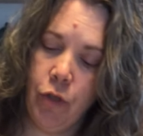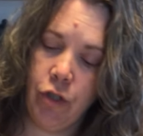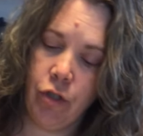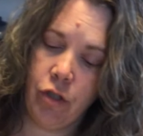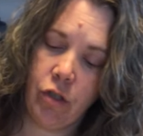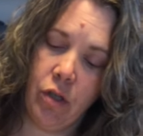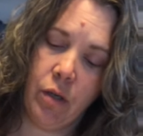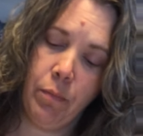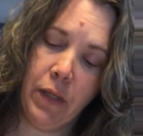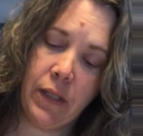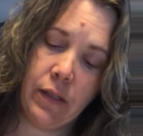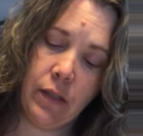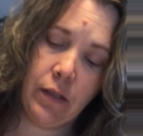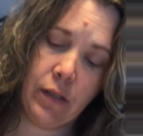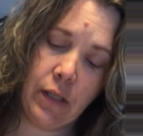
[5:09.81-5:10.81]
we're just going to
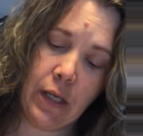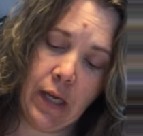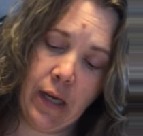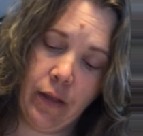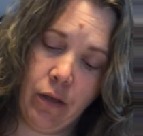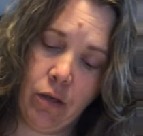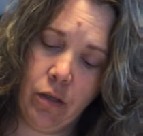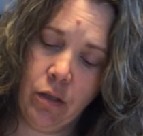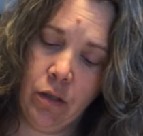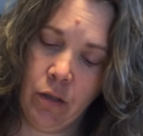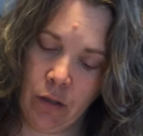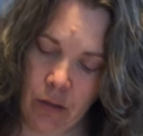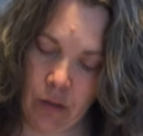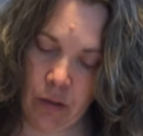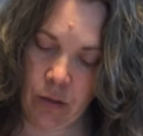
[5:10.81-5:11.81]
mix this together,
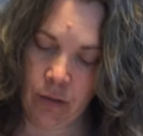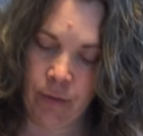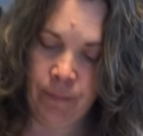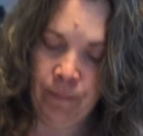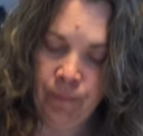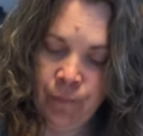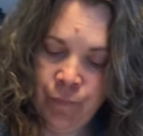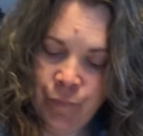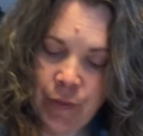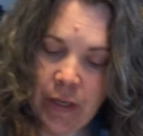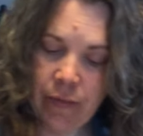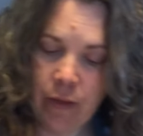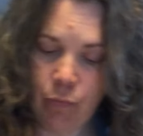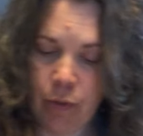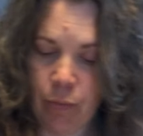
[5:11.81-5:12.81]

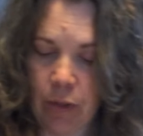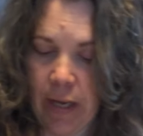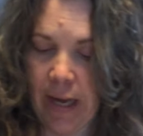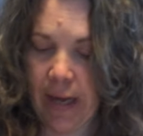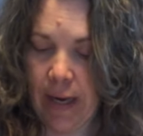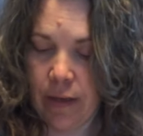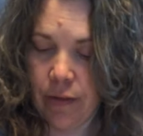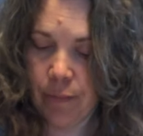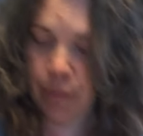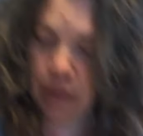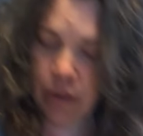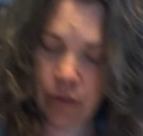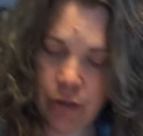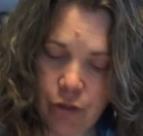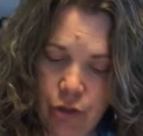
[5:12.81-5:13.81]
and then we will add the
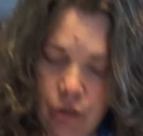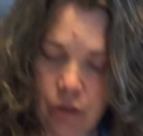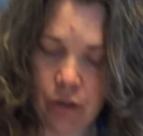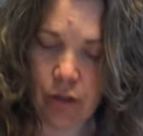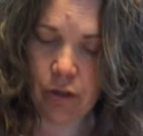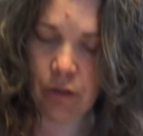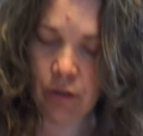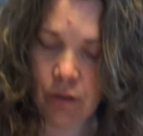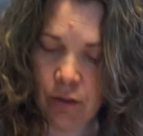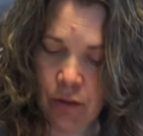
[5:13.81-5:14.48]
butter and sugar.